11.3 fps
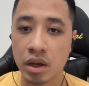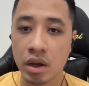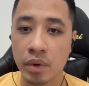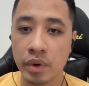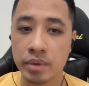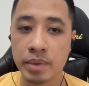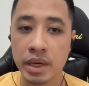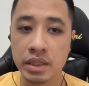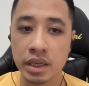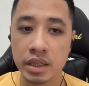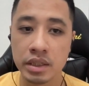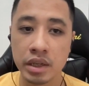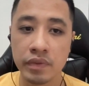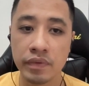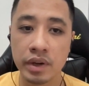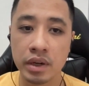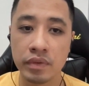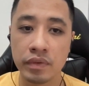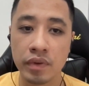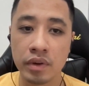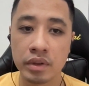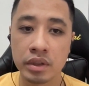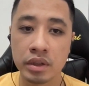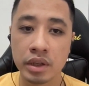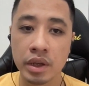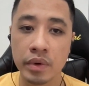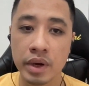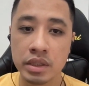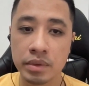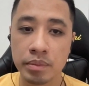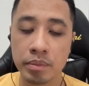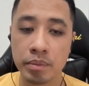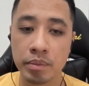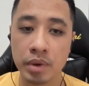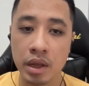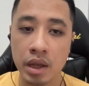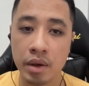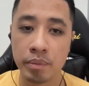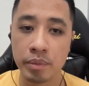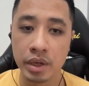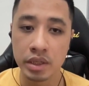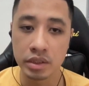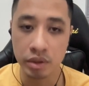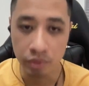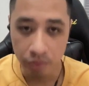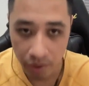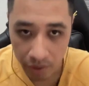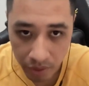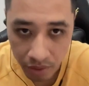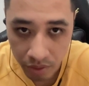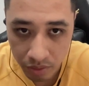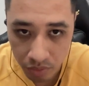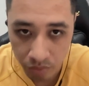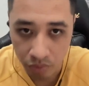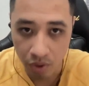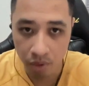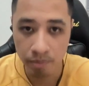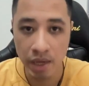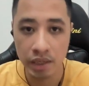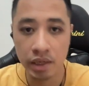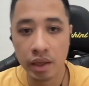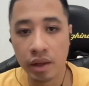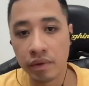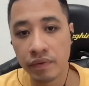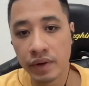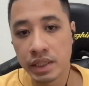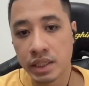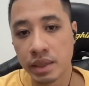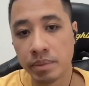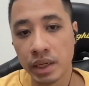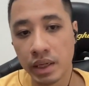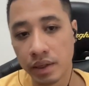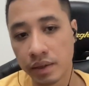which made it different for the U.S. military to combat effectively.